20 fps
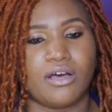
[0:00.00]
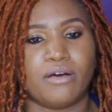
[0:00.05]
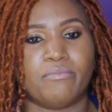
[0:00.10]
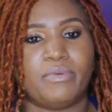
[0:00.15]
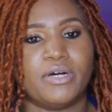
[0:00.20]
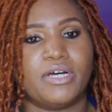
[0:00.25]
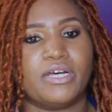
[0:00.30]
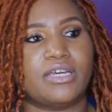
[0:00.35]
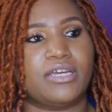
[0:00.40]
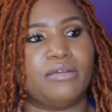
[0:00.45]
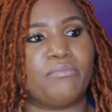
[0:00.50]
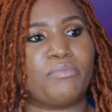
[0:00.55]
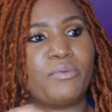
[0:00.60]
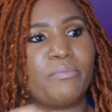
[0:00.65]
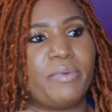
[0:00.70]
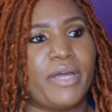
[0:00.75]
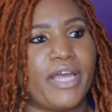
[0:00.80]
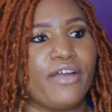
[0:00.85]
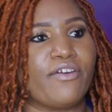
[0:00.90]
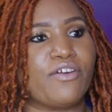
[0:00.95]
but in
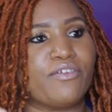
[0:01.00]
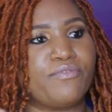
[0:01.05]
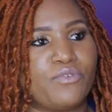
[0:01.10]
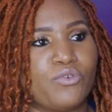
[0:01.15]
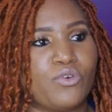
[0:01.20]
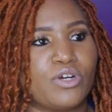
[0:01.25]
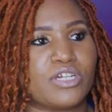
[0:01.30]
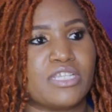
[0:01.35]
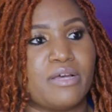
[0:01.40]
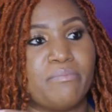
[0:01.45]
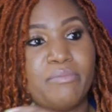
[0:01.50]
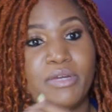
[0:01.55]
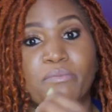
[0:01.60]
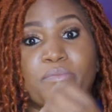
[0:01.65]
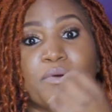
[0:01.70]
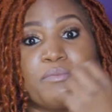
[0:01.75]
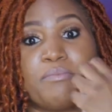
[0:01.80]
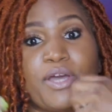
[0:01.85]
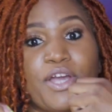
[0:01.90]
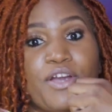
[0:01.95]
preparing for it, because I'm being
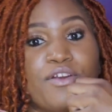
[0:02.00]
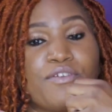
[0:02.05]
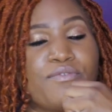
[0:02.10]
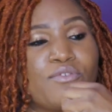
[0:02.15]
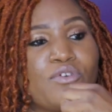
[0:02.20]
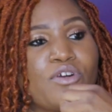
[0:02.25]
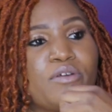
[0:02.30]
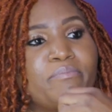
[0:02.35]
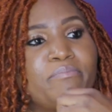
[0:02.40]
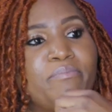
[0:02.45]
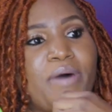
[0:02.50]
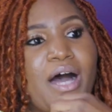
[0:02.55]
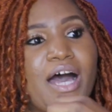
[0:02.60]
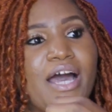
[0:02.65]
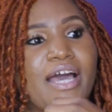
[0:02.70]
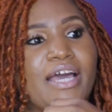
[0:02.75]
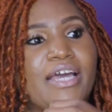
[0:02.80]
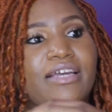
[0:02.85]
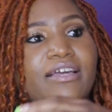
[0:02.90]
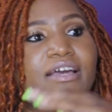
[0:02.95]
prepared for it
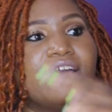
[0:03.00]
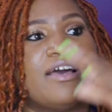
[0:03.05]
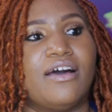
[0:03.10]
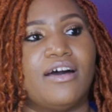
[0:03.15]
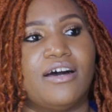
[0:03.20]
by